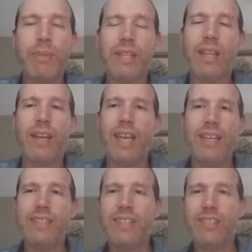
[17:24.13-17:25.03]
bin Laden had
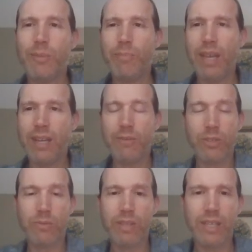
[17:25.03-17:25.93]
anticipated. It
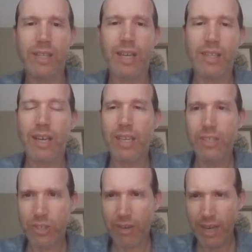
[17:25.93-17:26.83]
was really a, a lucky
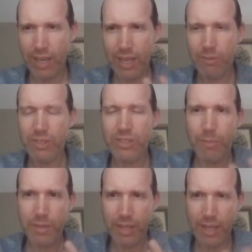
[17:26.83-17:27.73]
strike, and it was
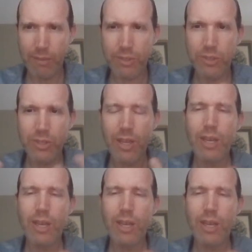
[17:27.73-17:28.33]
something that was